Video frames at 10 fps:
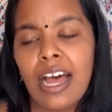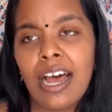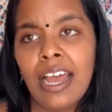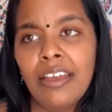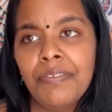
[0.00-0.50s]

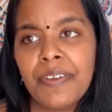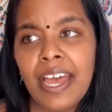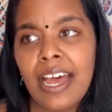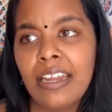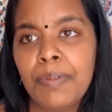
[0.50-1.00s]
I've
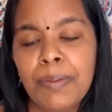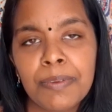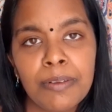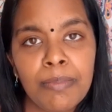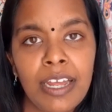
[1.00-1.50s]
had
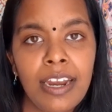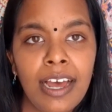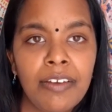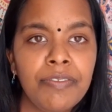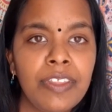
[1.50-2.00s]
people in my
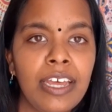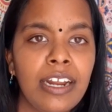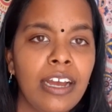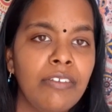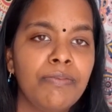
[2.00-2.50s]
life that
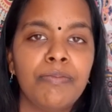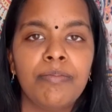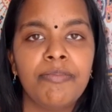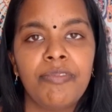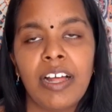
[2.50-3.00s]
I've
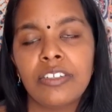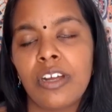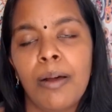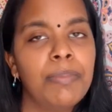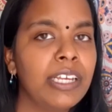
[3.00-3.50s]
felt
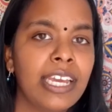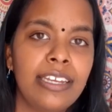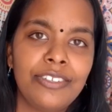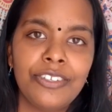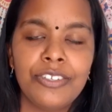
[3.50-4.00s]

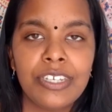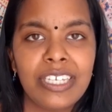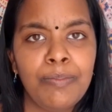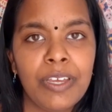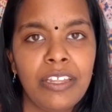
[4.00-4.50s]
obligated to
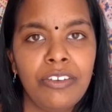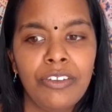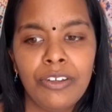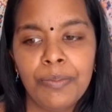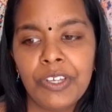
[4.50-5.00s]
keep in,
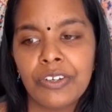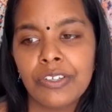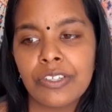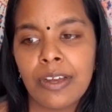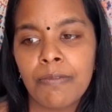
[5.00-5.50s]
you know,
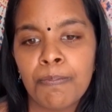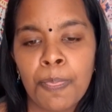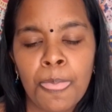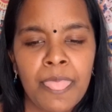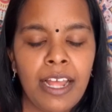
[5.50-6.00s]
because of
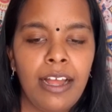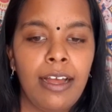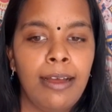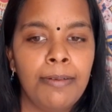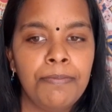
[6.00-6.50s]

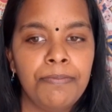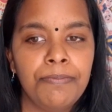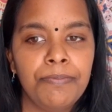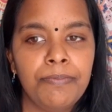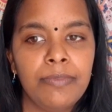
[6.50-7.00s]

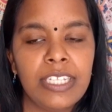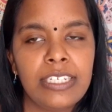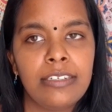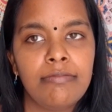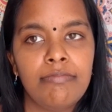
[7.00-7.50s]

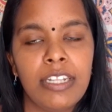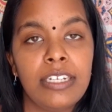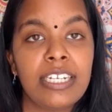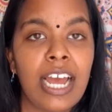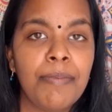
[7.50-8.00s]
the
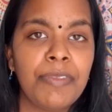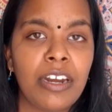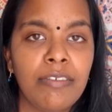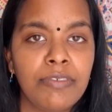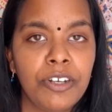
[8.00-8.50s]
time that
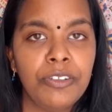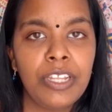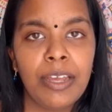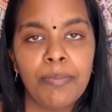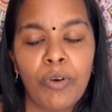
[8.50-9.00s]
I've known
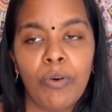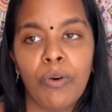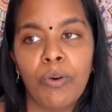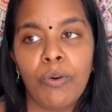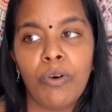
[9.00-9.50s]
them
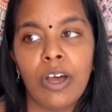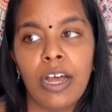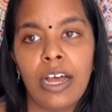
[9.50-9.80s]
or